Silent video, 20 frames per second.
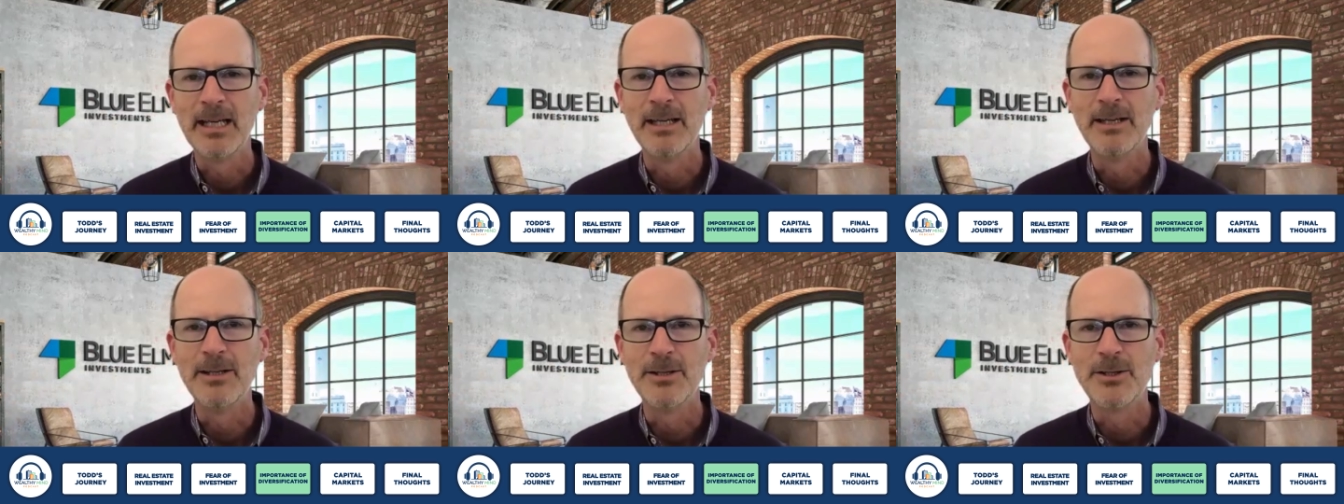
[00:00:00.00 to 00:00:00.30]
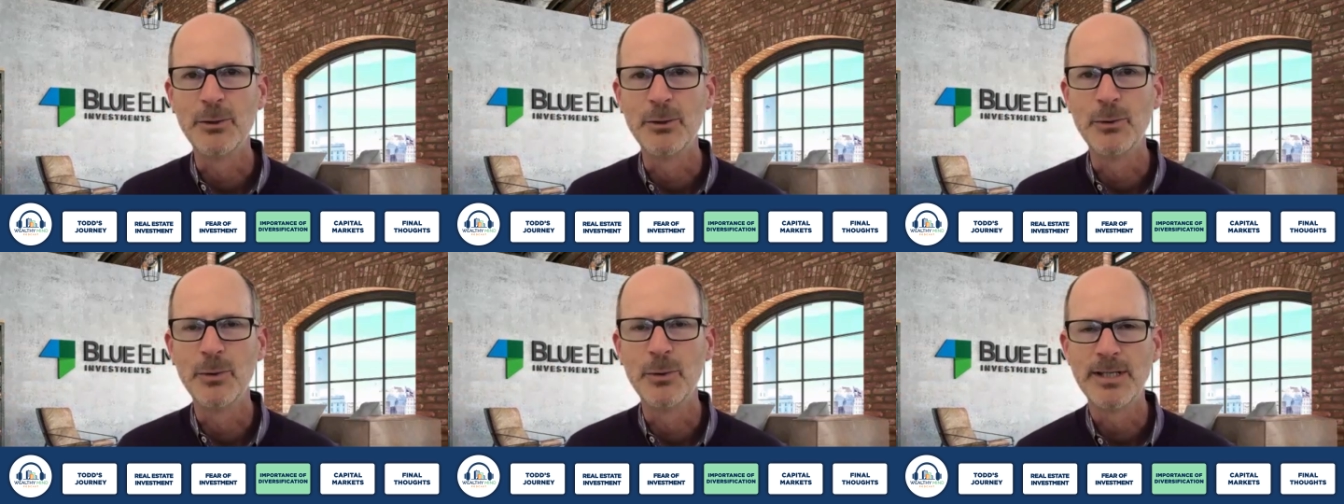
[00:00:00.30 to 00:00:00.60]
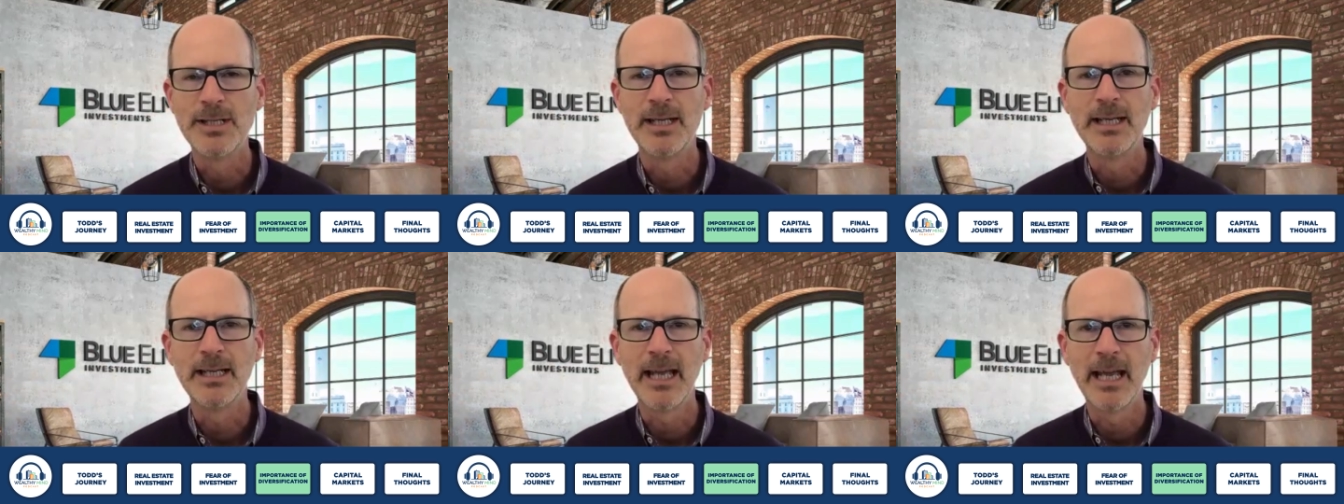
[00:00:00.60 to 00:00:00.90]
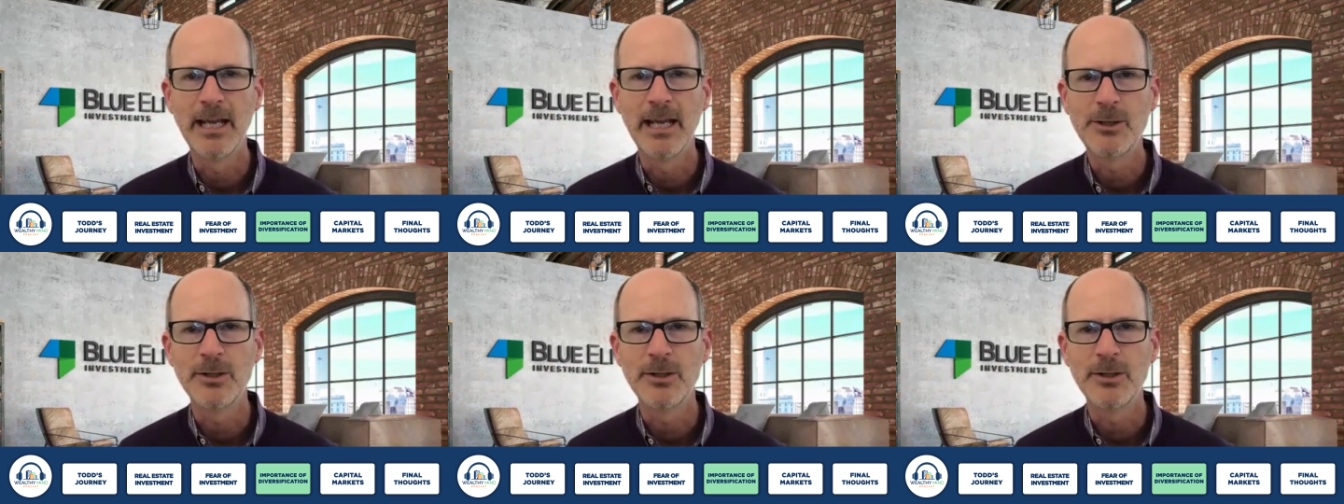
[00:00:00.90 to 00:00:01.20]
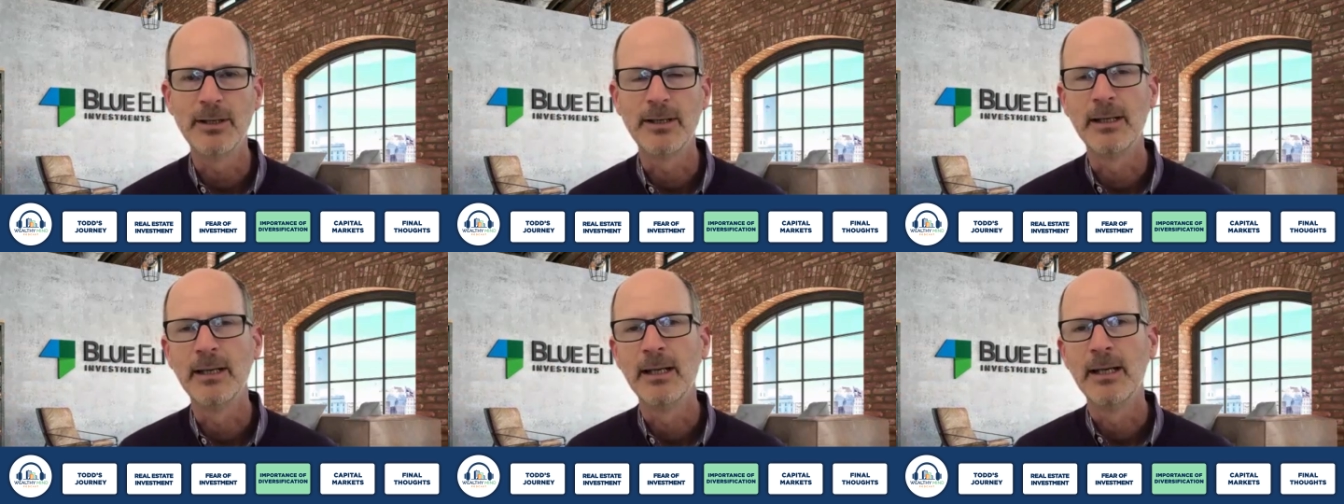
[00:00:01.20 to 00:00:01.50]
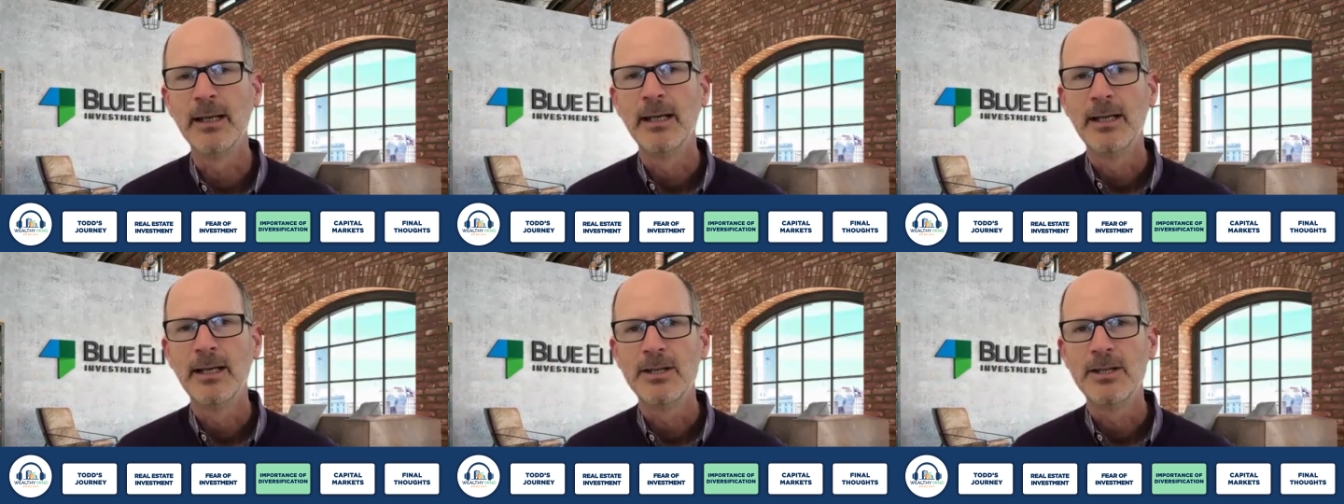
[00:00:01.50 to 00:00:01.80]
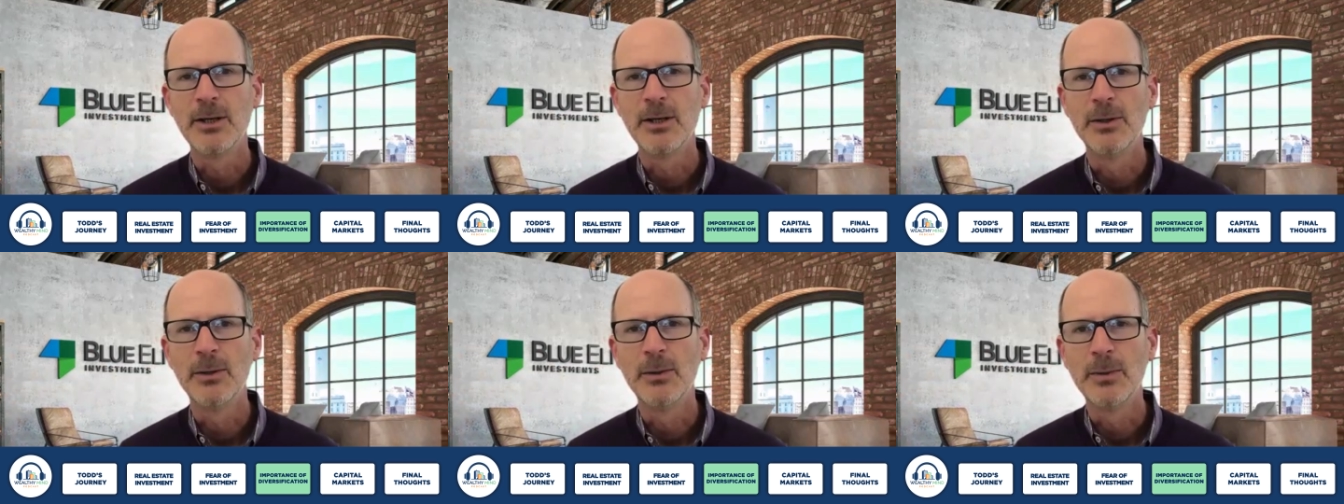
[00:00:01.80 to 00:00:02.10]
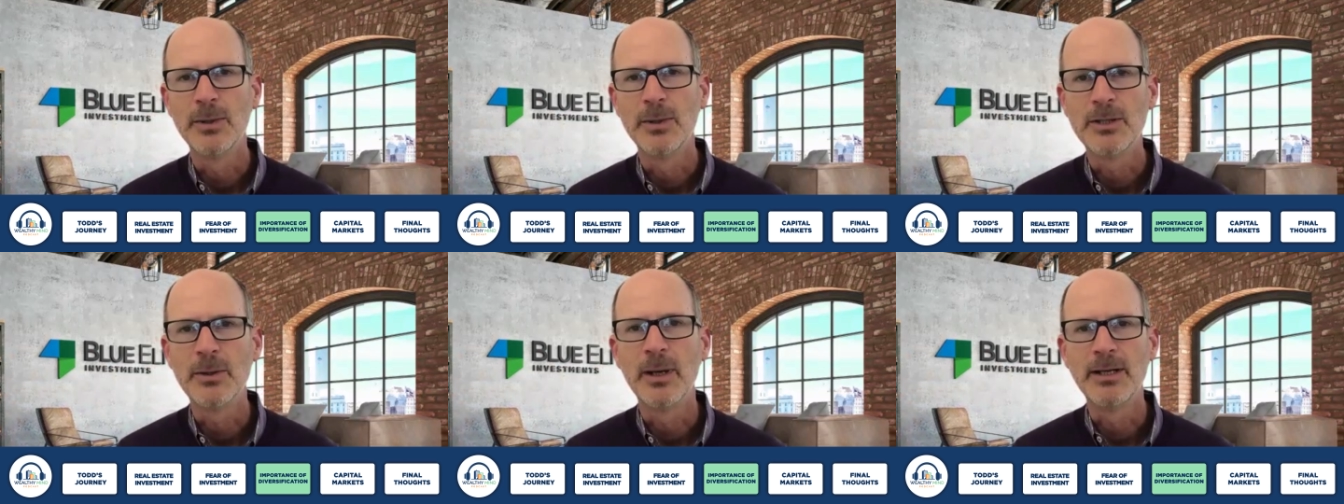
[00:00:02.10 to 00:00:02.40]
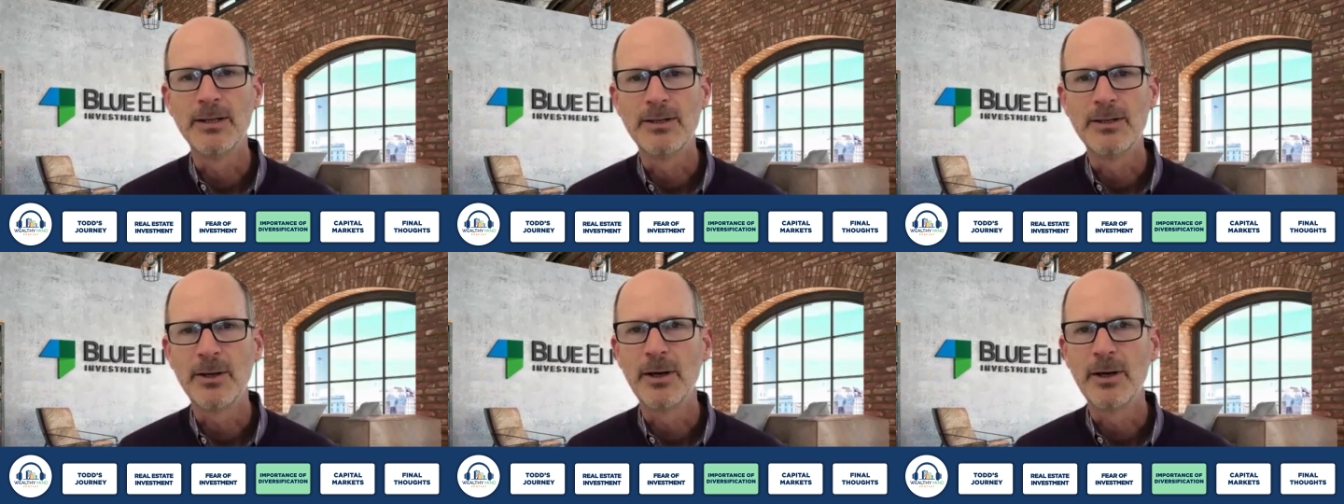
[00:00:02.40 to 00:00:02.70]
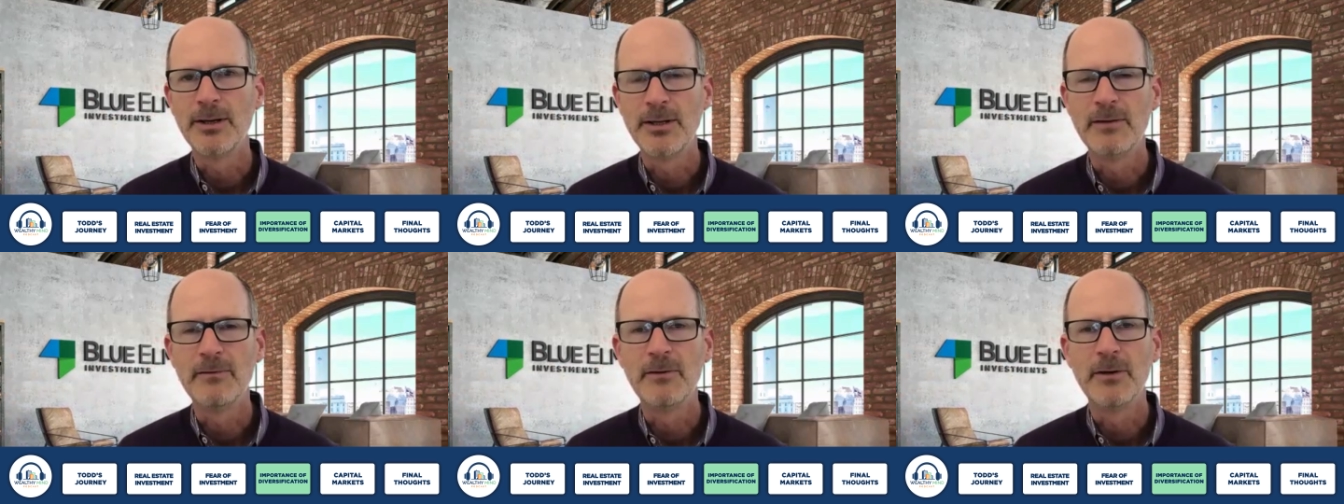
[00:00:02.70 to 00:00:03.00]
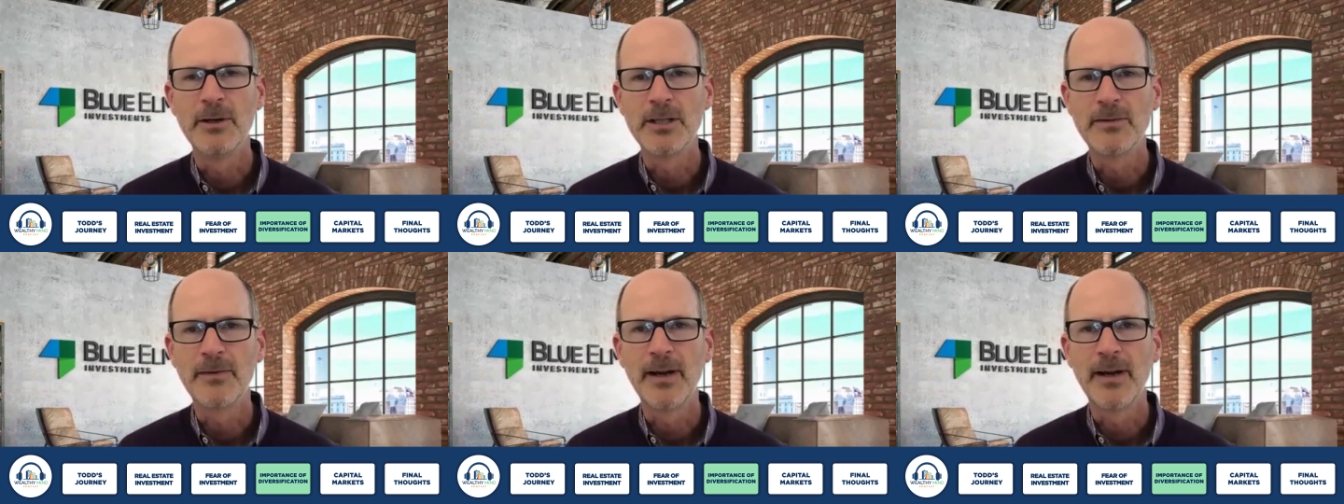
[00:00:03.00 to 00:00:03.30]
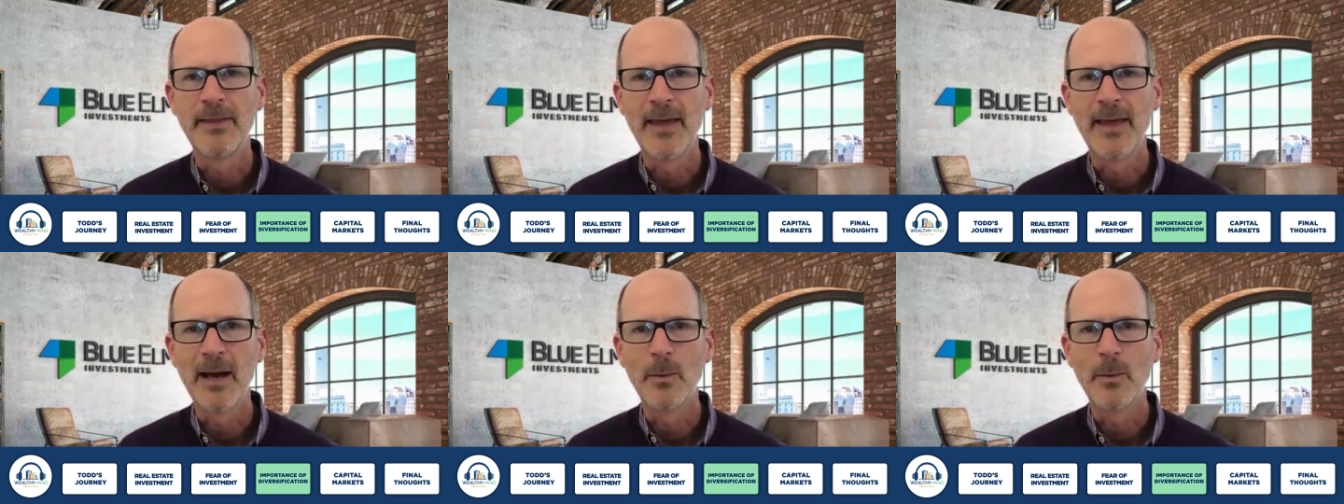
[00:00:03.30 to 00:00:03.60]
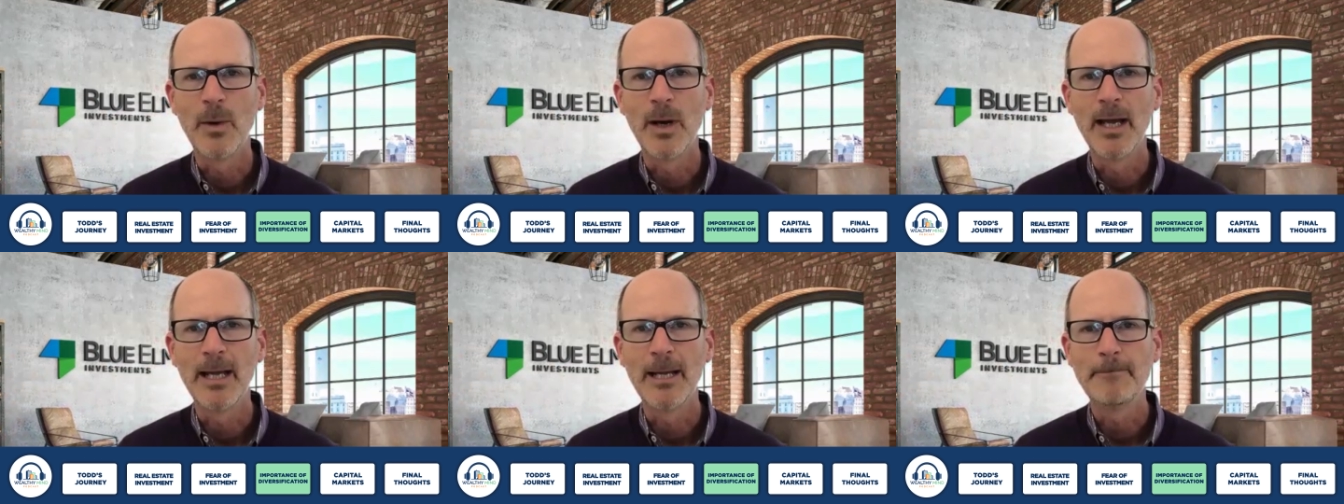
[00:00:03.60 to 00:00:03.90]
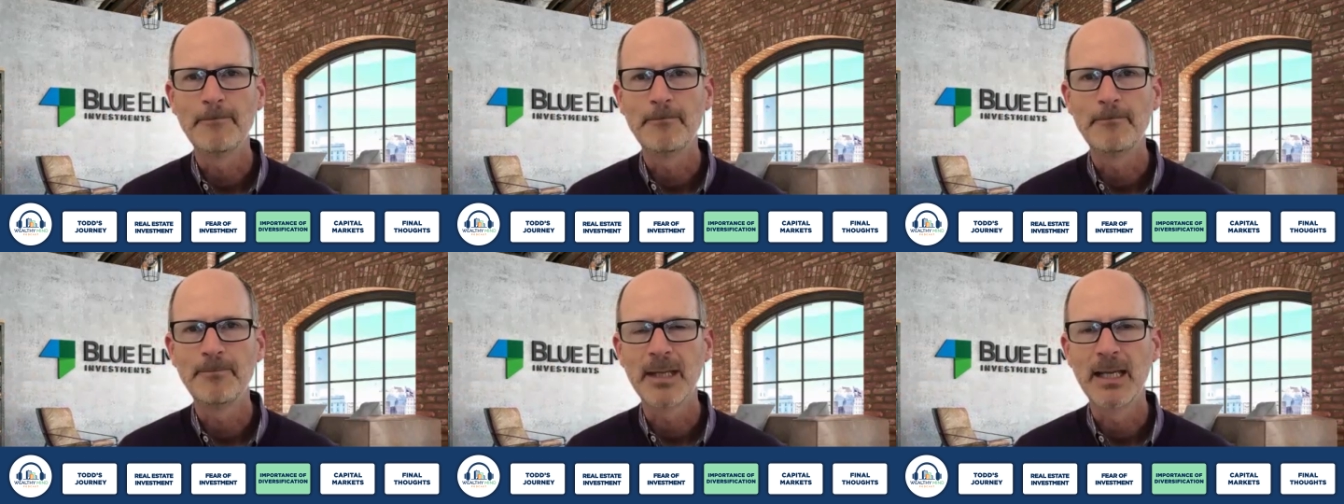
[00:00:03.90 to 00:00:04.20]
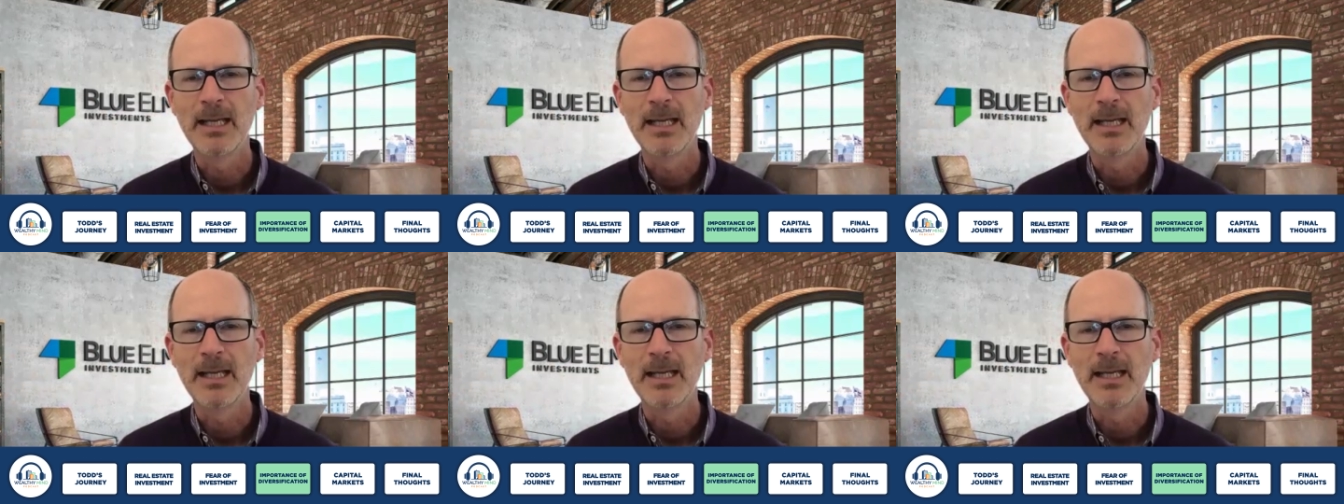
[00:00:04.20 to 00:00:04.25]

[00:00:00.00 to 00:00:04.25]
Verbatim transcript: is through a syndication. So, so I started to diversify that way.